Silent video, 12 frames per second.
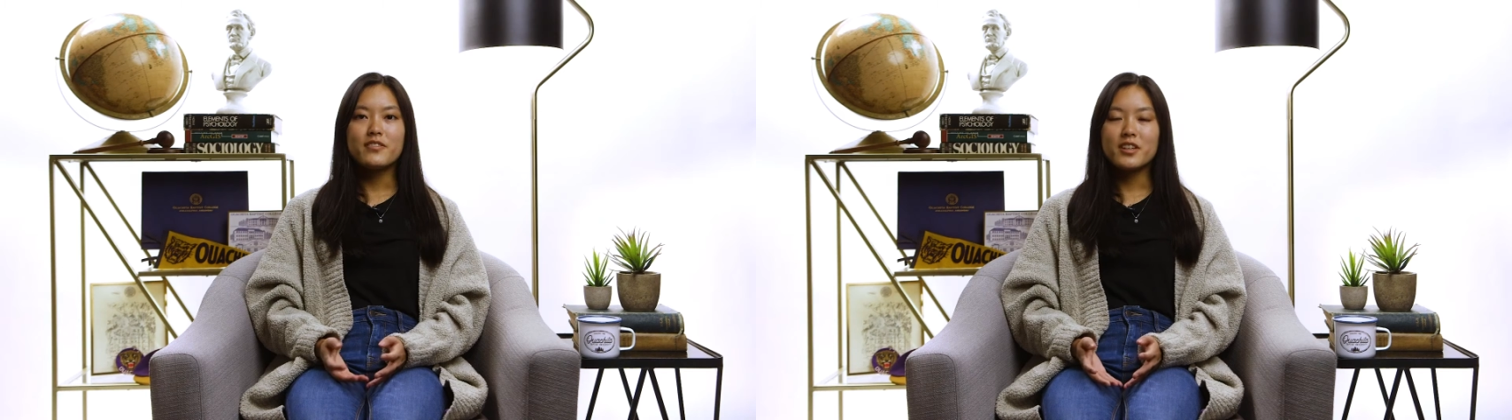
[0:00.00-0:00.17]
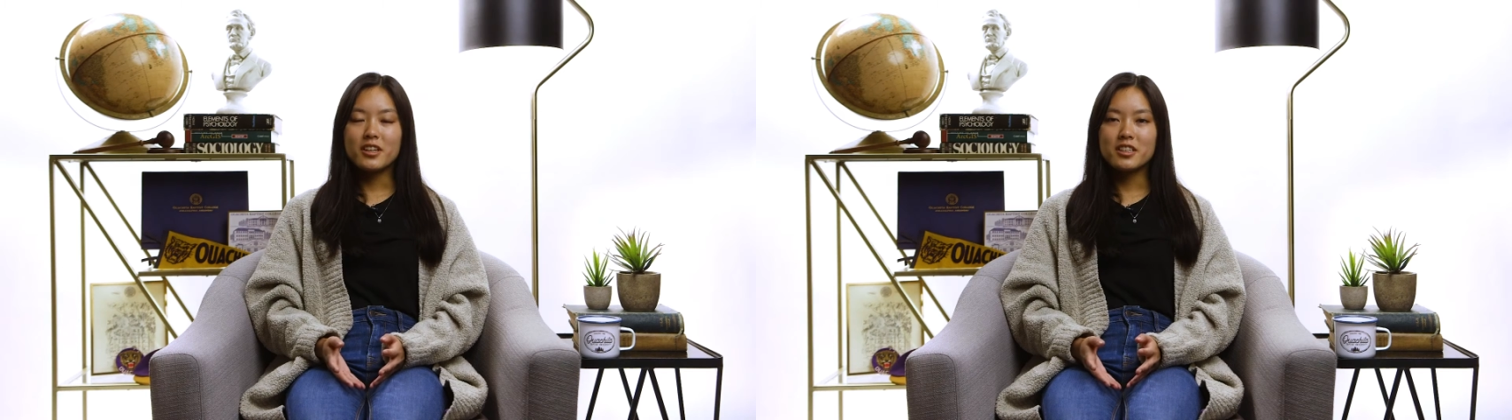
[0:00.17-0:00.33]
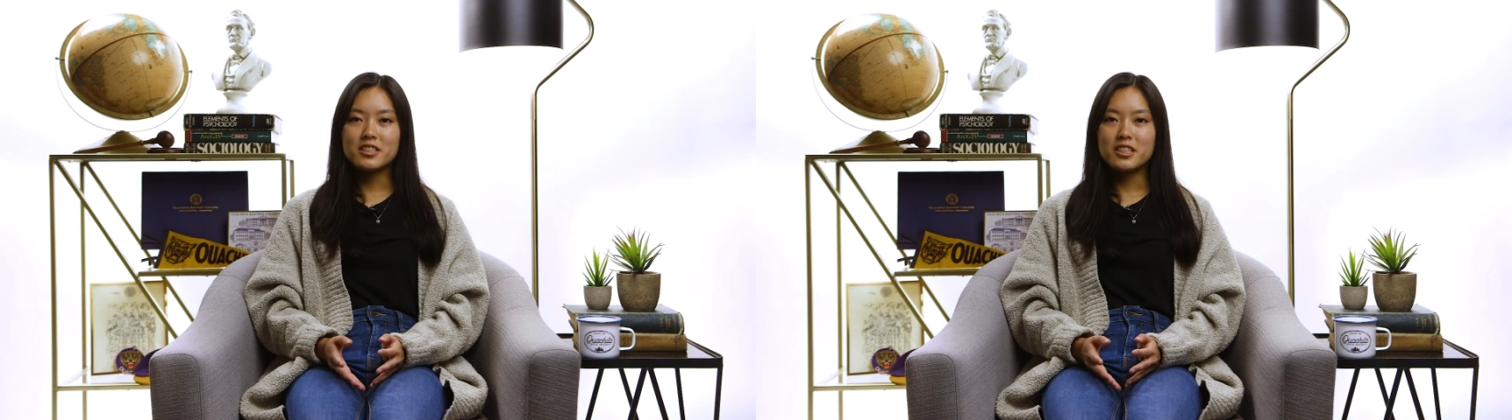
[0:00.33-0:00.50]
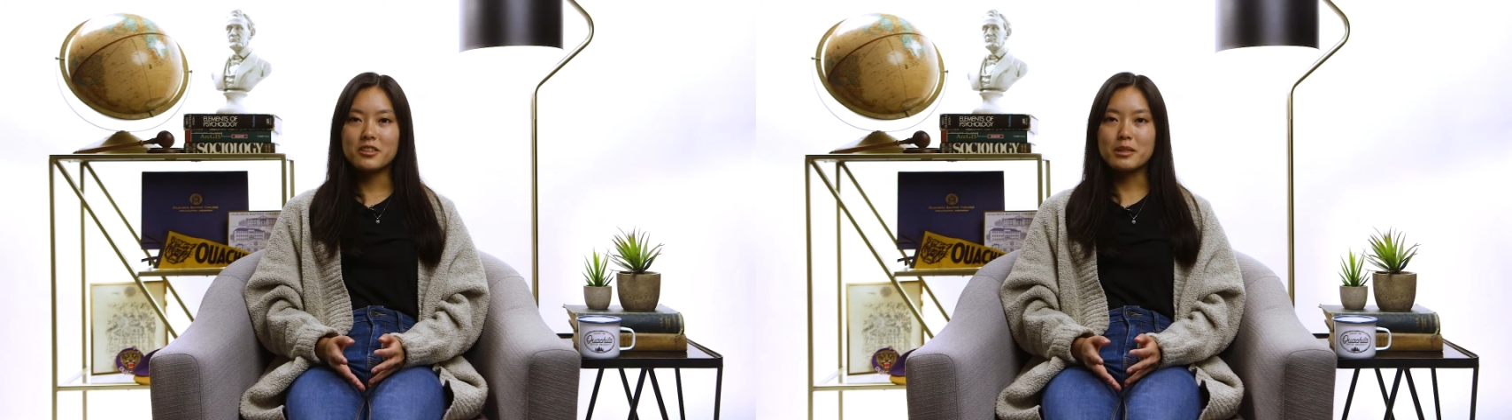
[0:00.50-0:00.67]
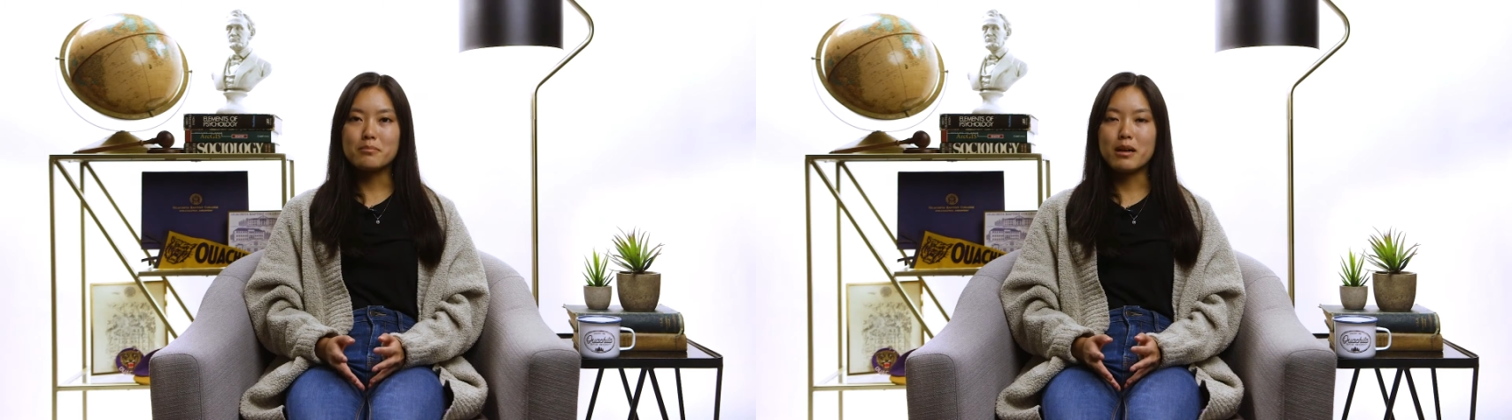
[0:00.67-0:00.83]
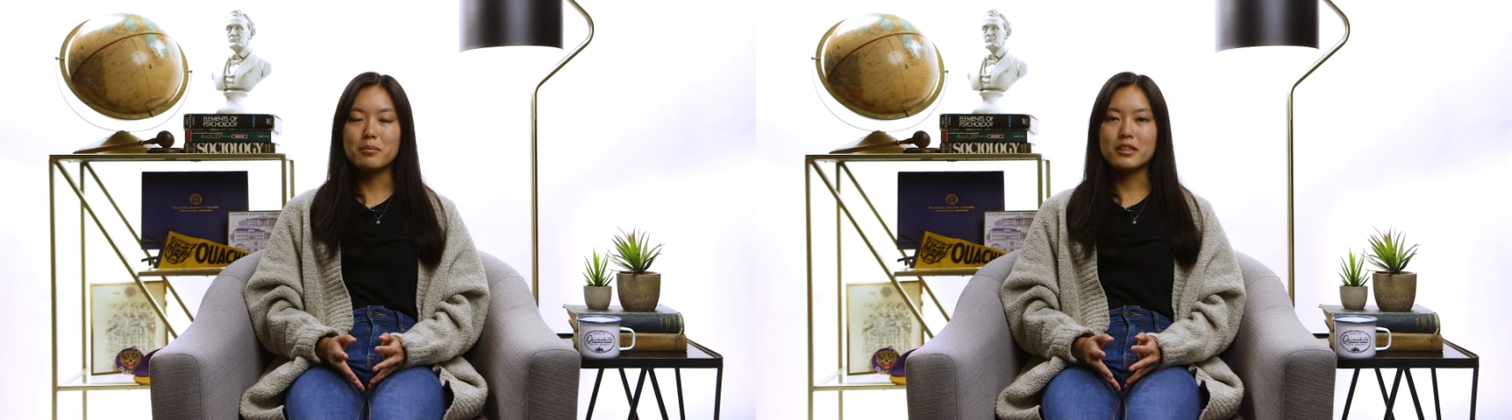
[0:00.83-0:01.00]
If you're considering
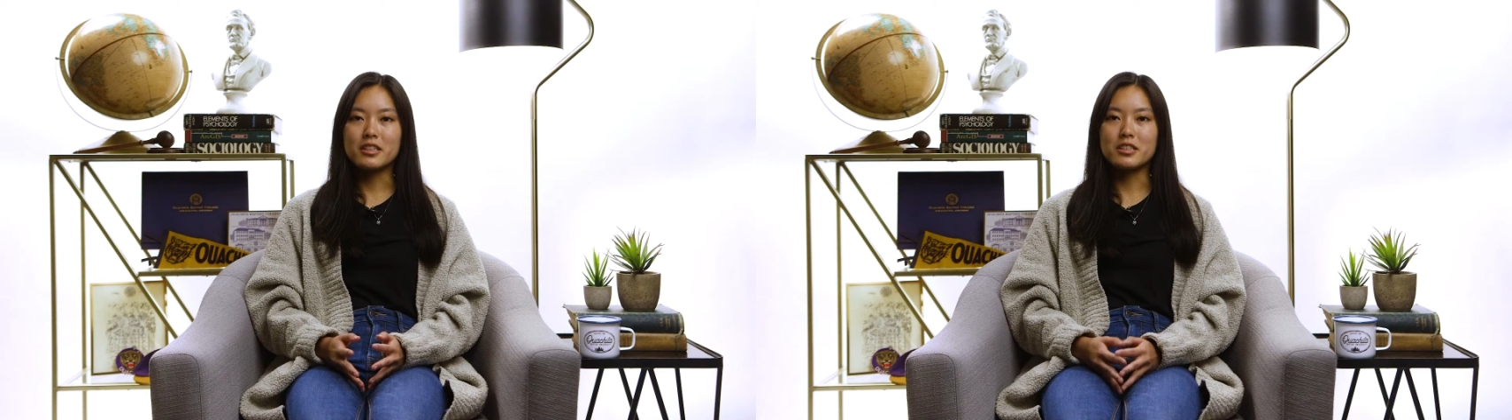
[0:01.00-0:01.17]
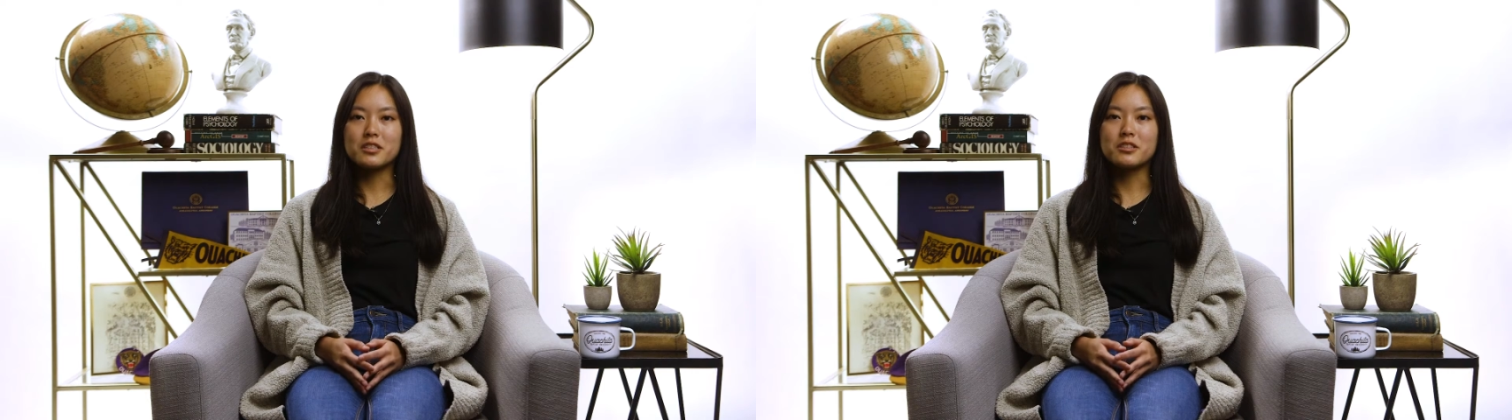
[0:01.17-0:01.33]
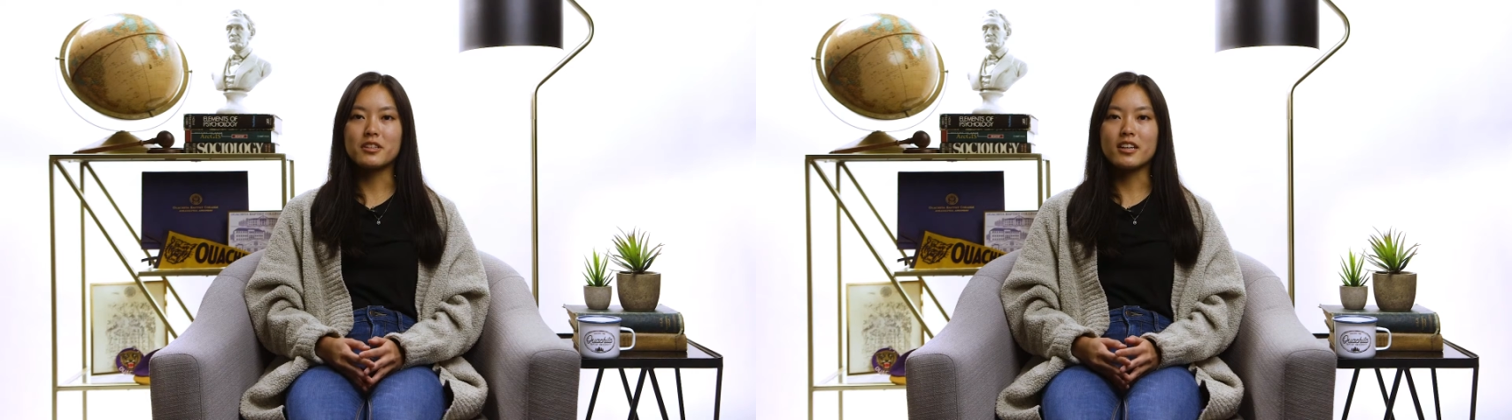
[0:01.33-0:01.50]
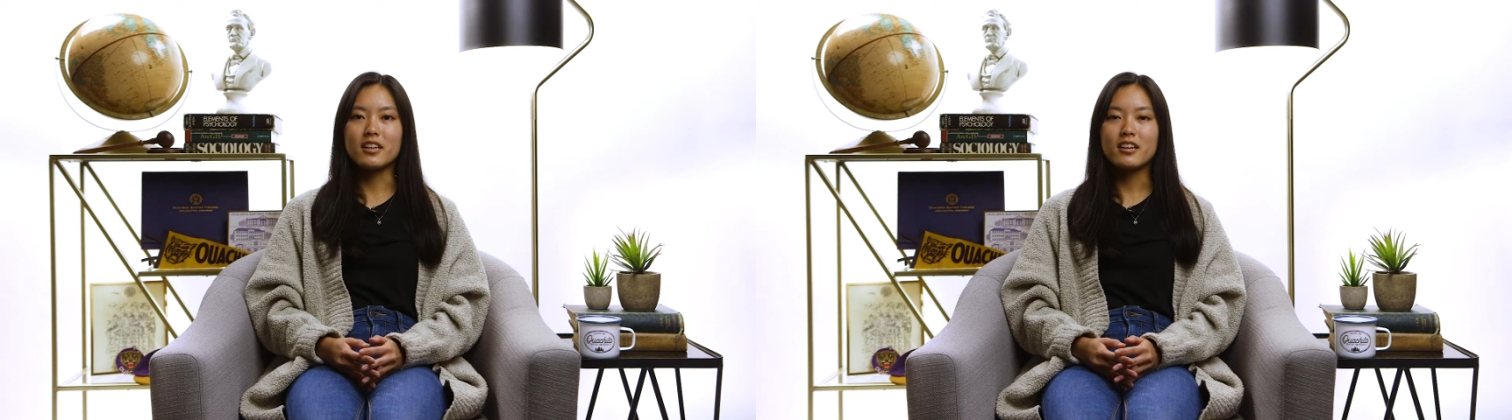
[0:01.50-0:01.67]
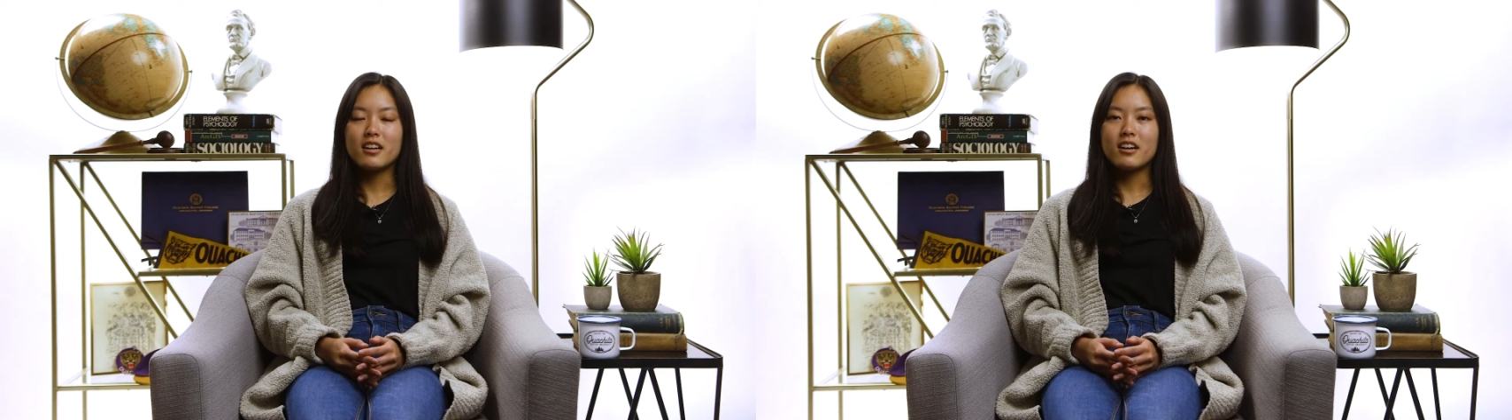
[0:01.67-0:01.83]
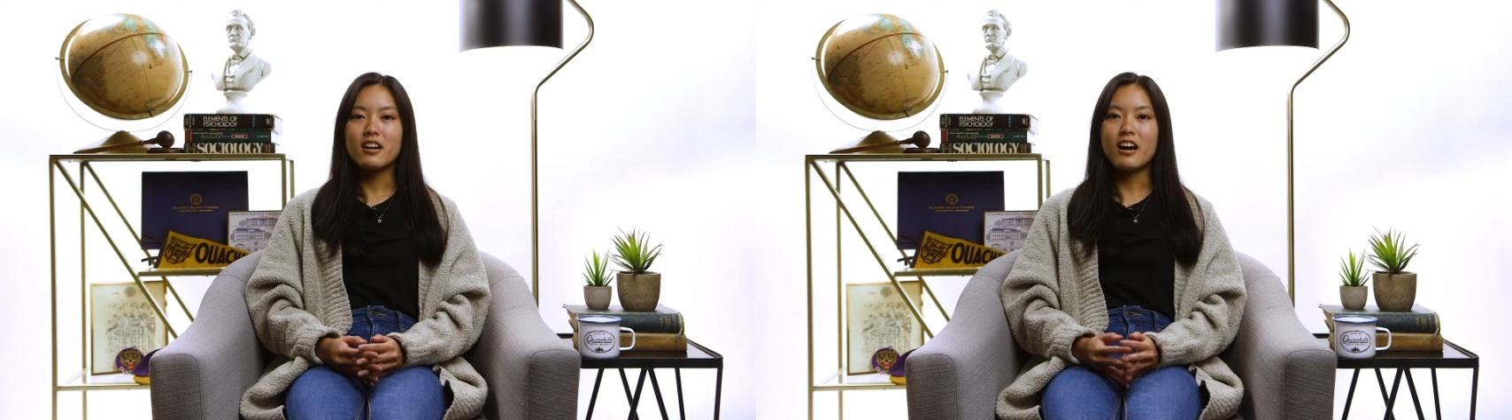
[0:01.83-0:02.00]
public history,
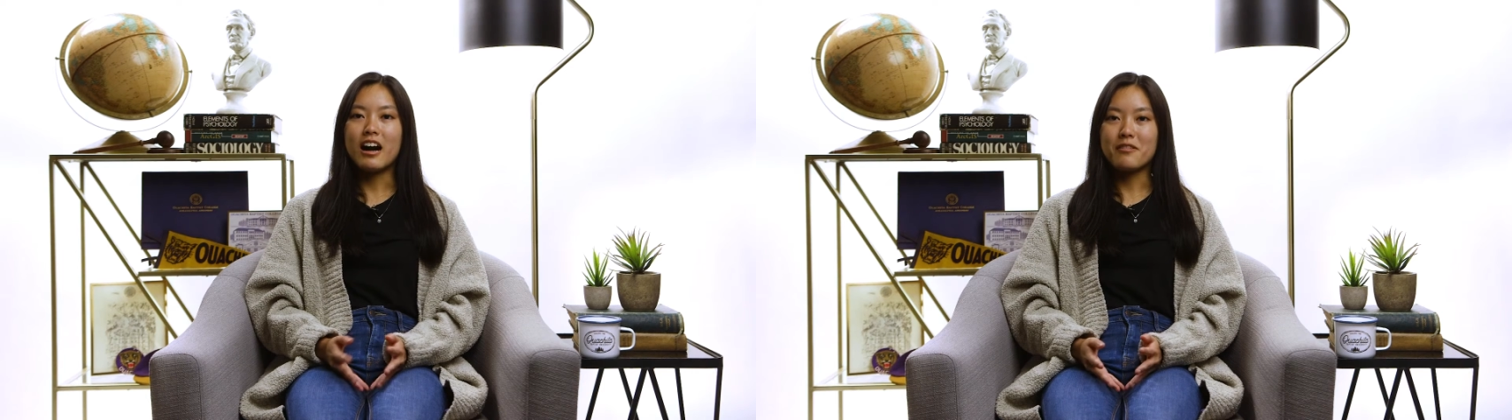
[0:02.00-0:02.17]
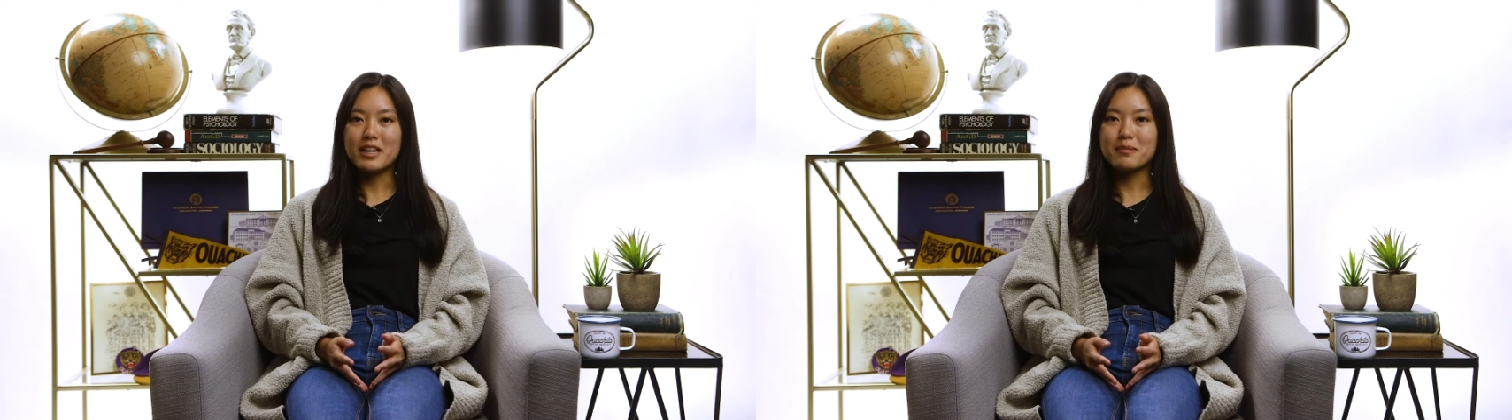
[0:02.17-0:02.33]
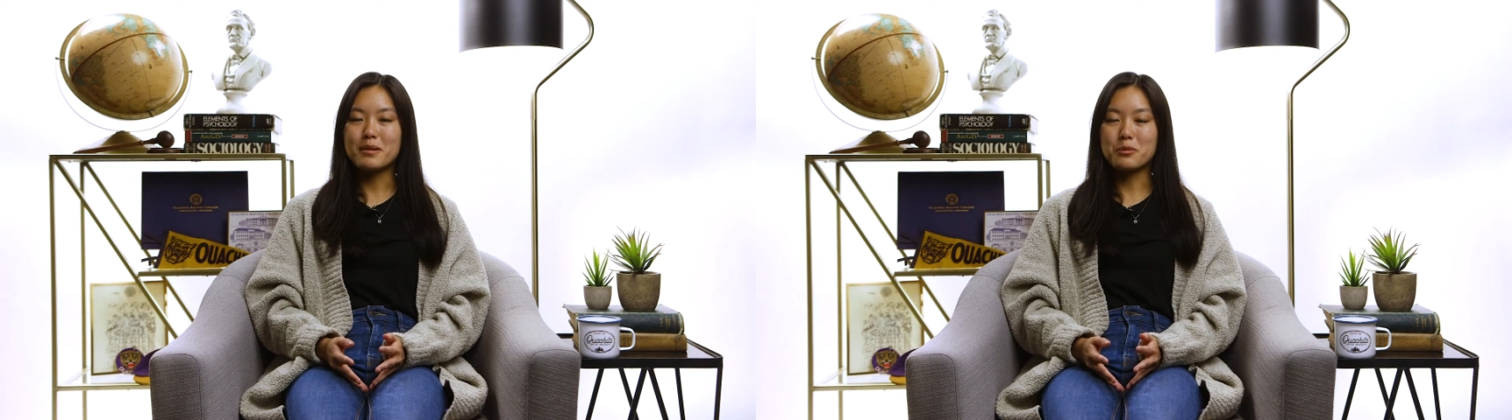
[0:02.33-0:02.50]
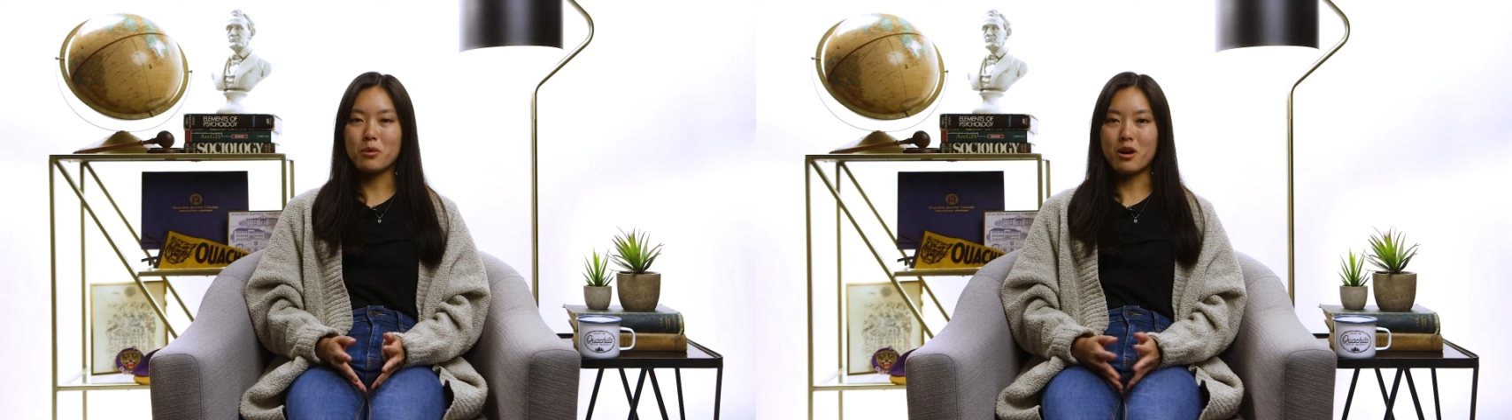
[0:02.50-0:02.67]
I recommend